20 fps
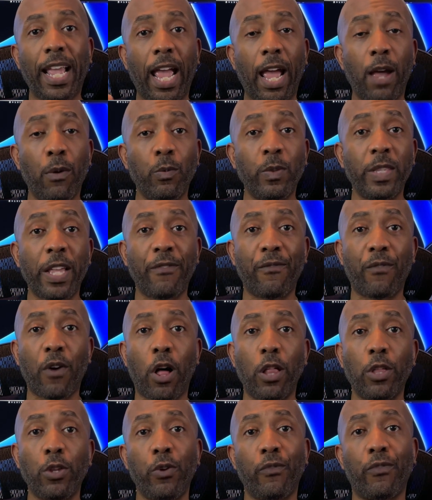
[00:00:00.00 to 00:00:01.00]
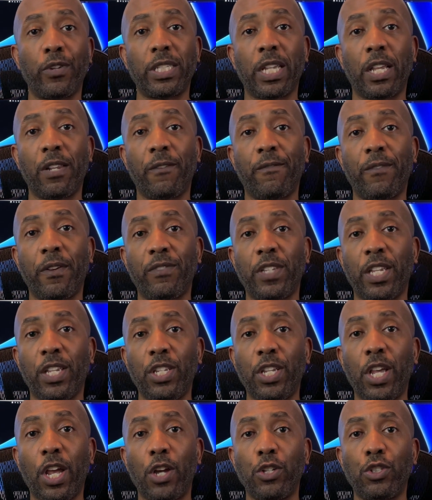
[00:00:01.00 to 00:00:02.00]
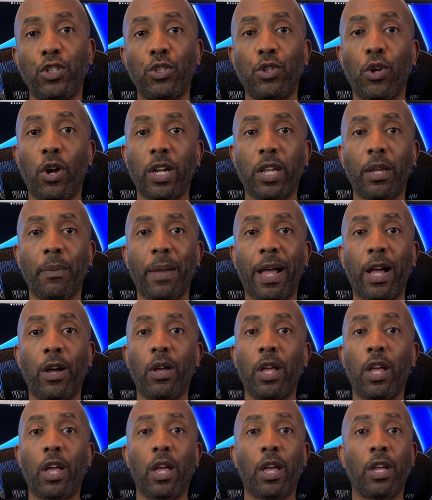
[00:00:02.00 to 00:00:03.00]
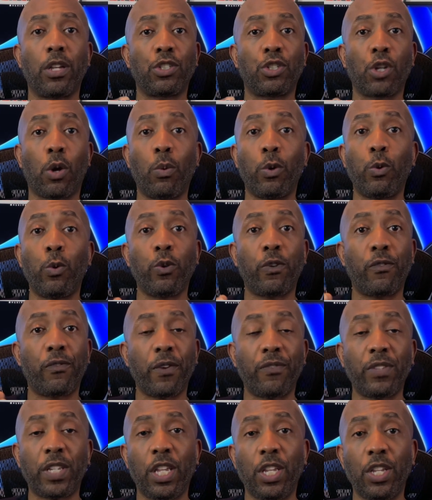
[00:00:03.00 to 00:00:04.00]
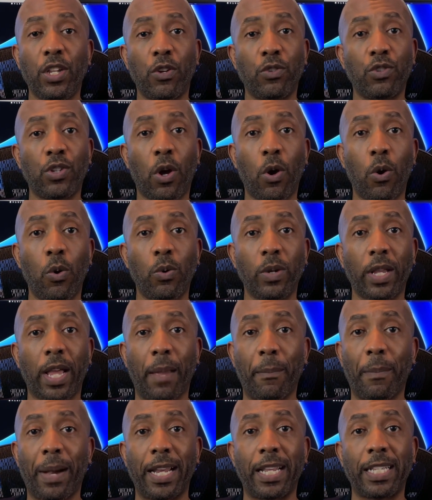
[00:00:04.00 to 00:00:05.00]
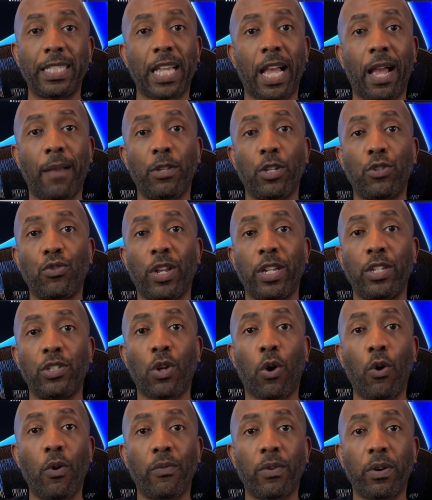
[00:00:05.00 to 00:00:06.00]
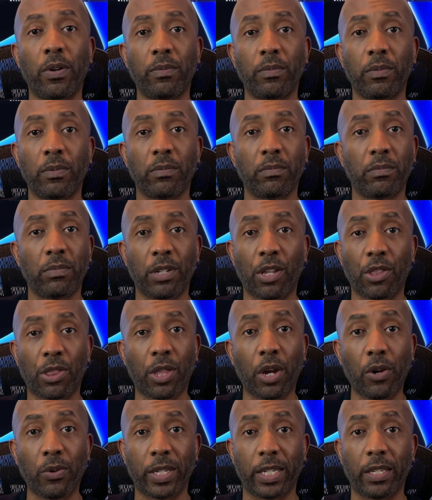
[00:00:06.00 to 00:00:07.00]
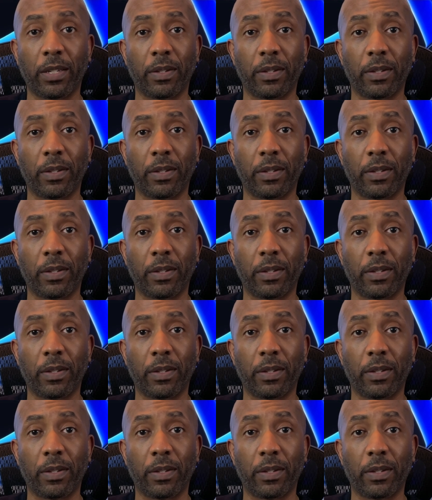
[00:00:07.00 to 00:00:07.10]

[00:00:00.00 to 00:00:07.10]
And when they follow you for 10 to 15 years, you're talking about someone who's 15 years old, and by the time the trend is over, they're 30.